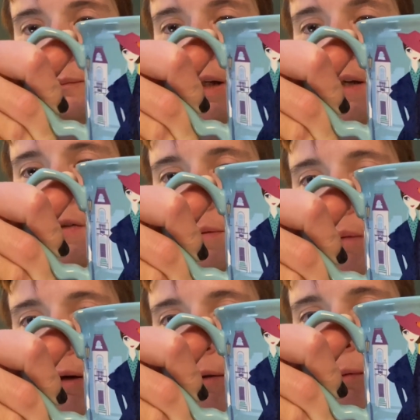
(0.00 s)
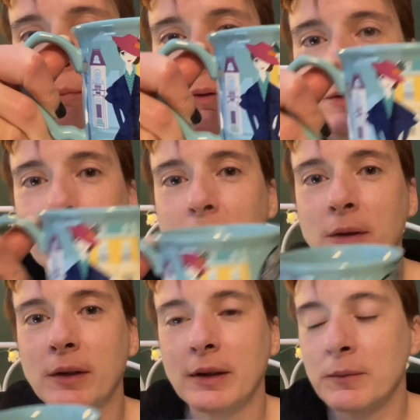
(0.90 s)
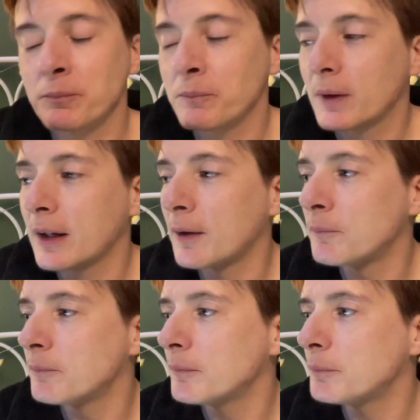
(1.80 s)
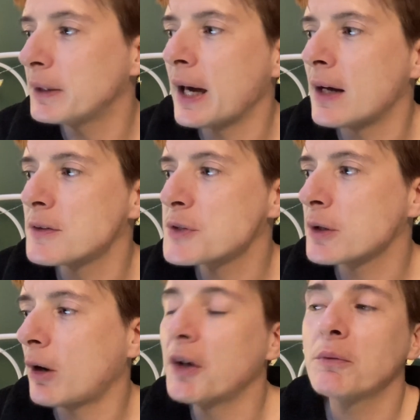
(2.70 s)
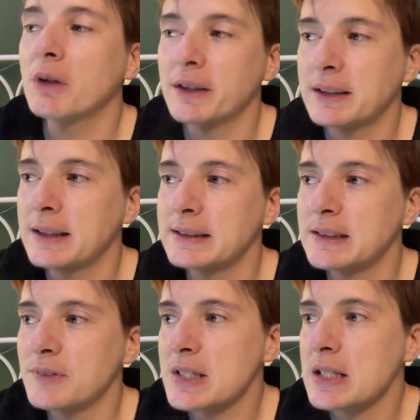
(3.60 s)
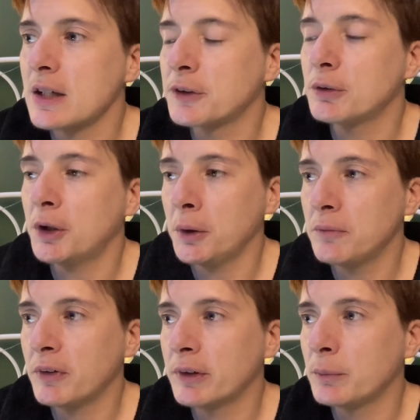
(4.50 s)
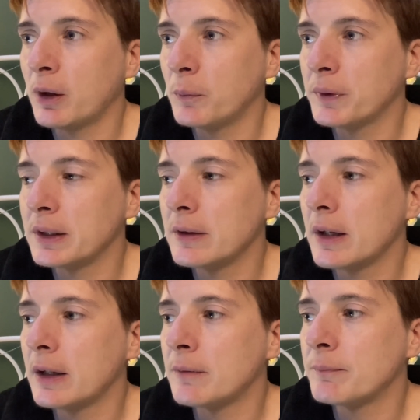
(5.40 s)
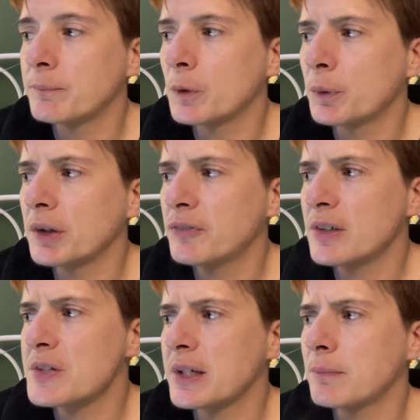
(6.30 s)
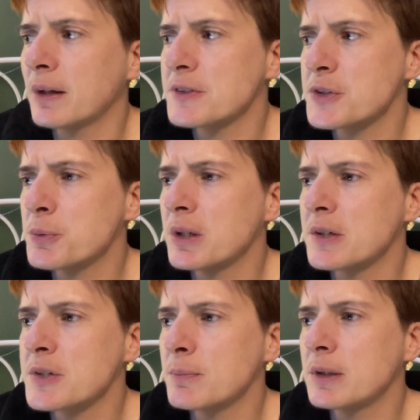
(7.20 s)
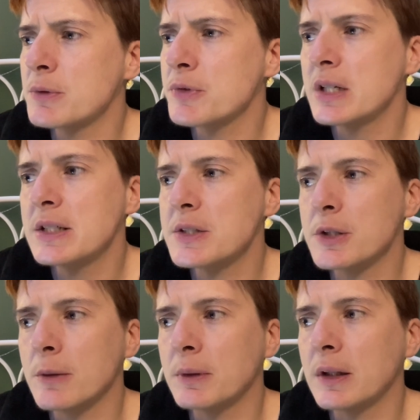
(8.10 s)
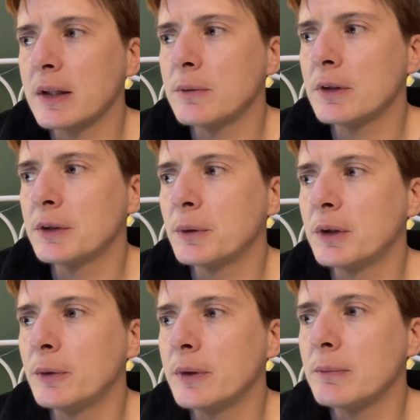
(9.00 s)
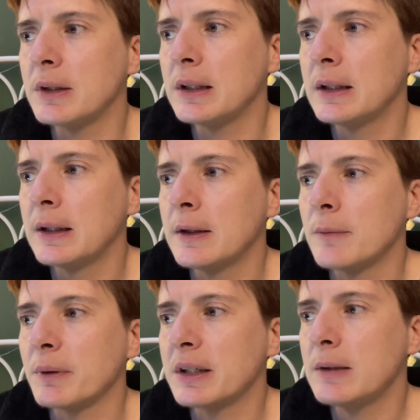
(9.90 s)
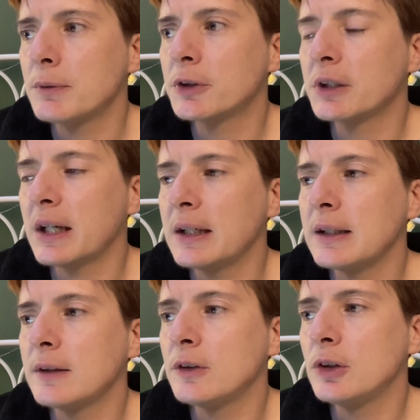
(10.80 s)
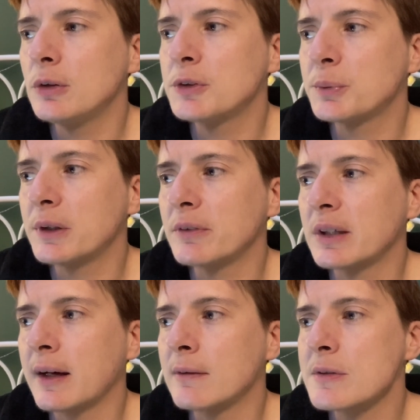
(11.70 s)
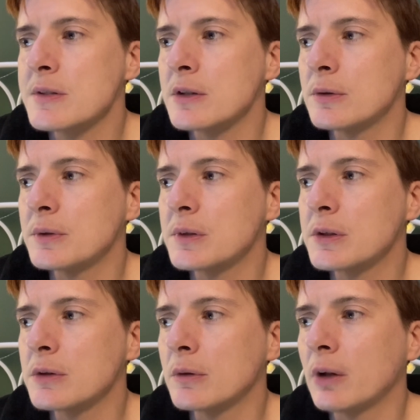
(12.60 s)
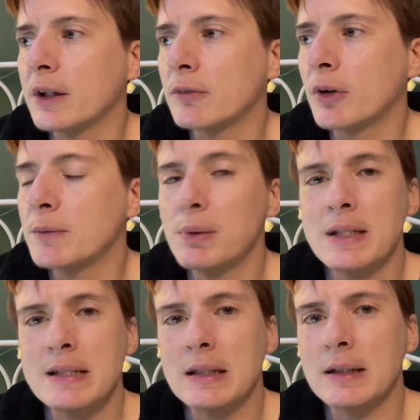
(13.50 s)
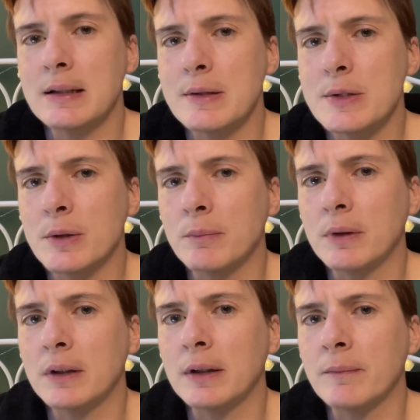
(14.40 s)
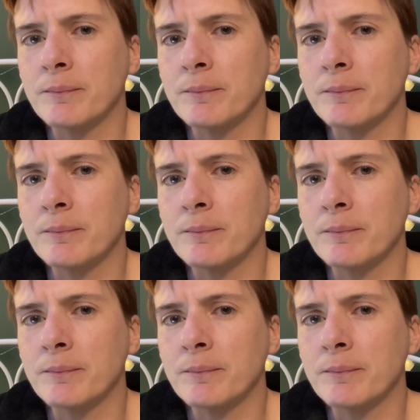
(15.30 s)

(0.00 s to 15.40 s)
it's a Mary Poppins mug. But yeah, so I don't like negativity. I don't cope very well with it. When I first came back to Twitter, somebody was really determined that they were going to annoy me, but I keep creating new Twitter accounts in order to like write pissy things on my